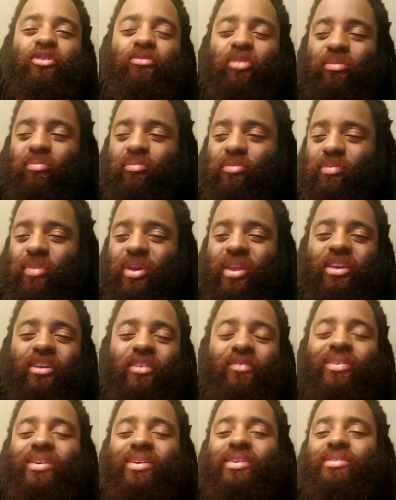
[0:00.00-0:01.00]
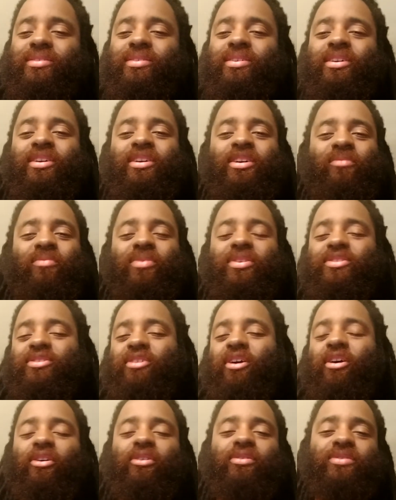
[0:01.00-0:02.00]
But many of us, we
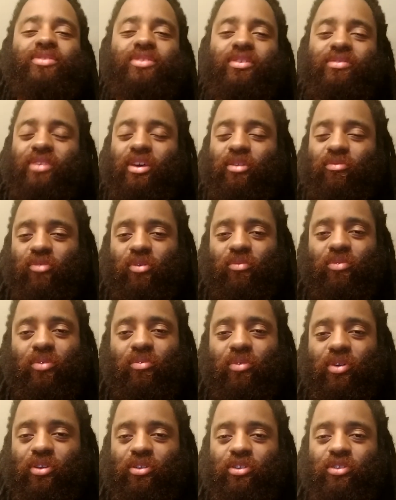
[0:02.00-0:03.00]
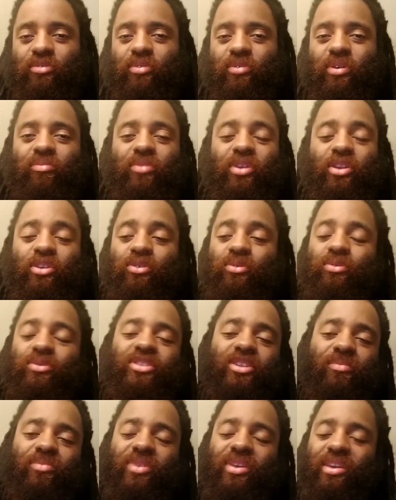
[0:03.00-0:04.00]
talk ourselves out of what we want to do, and we do
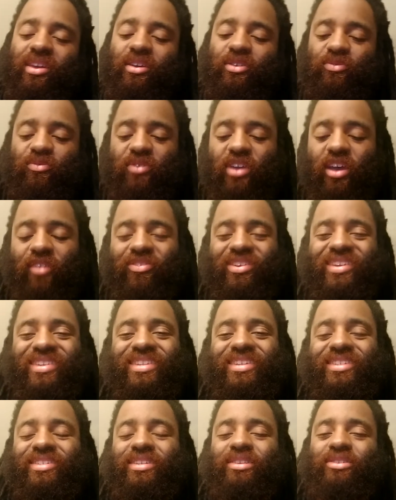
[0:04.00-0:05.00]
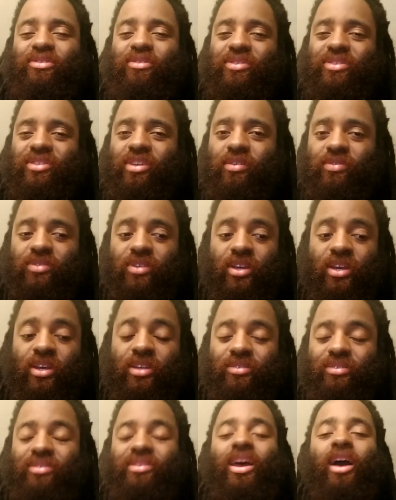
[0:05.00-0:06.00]
something else. We have conditioned ourselves
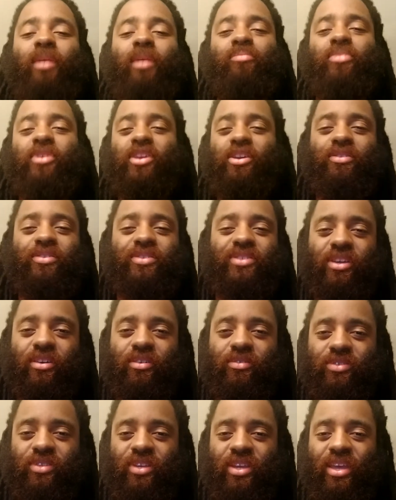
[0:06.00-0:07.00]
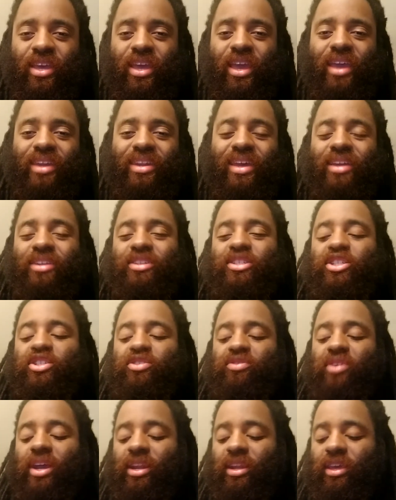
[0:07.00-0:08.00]
to not be ourselves, and that is
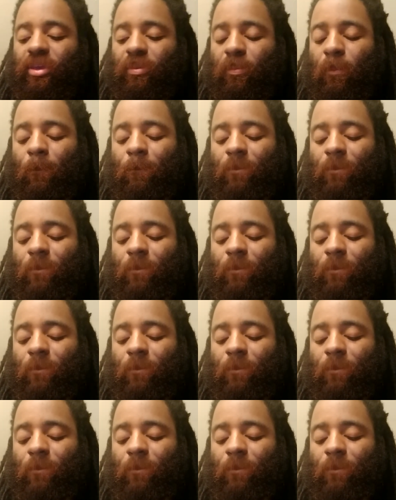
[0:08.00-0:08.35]
draining.